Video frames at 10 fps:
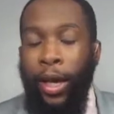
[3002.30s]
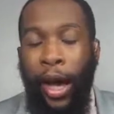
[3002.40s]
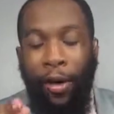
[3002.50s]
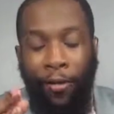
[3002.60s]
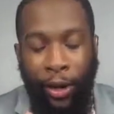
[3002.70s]

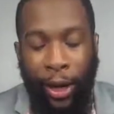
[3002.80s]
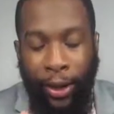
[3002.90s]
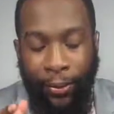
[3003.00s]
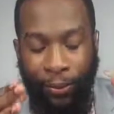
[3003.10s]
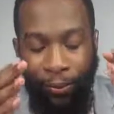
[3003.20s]
I feel
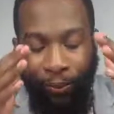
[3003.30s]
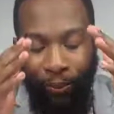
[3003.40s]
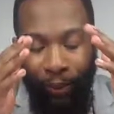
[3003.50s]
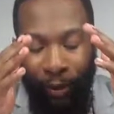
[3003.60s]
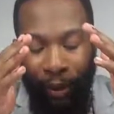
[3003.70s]
like
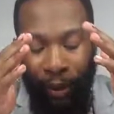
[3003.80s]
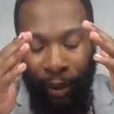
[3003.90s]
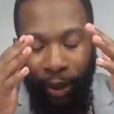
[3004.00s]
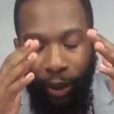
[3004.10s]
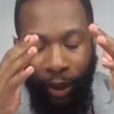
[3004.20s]

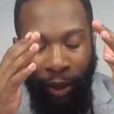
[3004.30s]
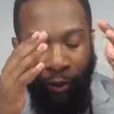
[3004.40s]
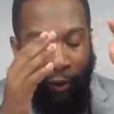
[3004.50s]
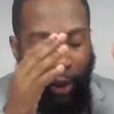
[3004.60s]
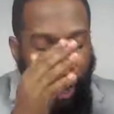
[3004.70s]

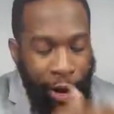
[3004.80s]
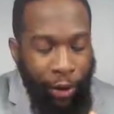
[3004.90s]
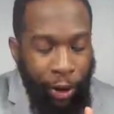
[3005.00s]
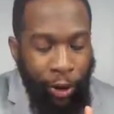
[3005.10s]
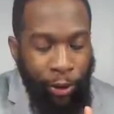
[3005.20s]
if
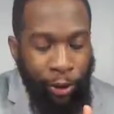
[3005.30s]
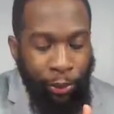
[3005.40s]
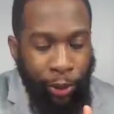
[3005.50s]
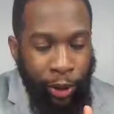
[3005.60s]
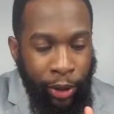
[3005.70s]
Kyrie goes to
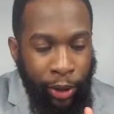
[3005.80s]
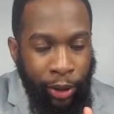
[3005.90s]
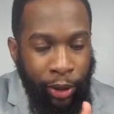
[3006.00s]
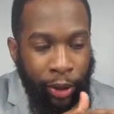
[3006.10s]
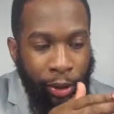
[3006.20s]

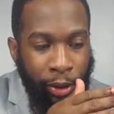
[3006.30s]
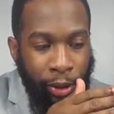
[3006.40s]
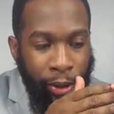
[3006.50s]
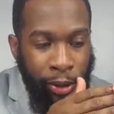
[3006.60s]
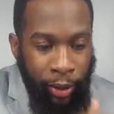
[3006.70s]
Brooklyn,
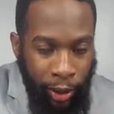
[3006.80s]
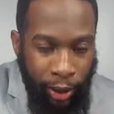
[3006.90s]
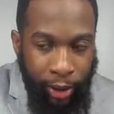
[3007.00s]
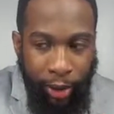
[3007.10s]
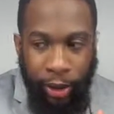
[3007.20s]

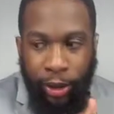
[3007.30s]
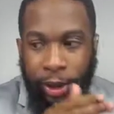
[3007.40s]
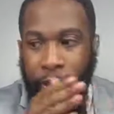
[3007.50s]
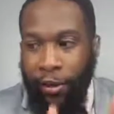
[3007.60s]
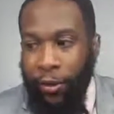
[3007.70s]
Knicks
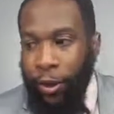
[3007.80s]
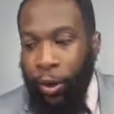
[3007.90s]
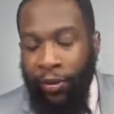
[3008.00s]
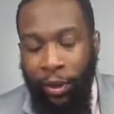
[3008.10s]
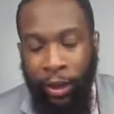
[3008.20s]
should definitely
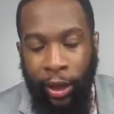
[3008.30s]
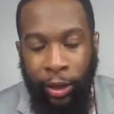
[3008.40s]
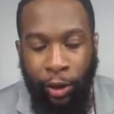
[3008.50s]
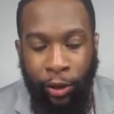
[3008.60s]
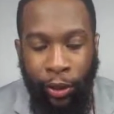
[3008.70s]
go after
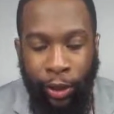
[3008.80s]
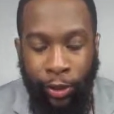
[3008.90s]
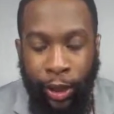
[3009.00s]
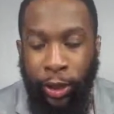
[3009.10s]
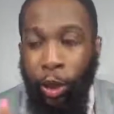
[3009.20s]
D'Angelo
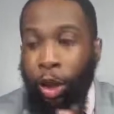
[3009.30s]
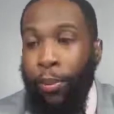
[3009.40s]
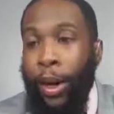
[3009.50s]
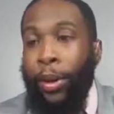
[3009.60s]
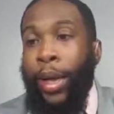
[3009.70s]
Russell. Let's talk
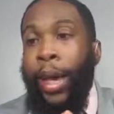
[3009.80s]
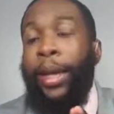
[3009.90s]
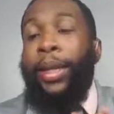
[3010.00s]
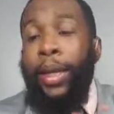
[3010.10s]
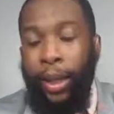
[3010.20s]
about
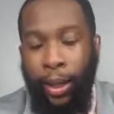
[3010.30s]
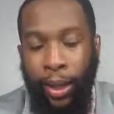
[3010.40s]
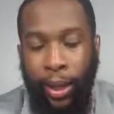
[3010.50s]
KD.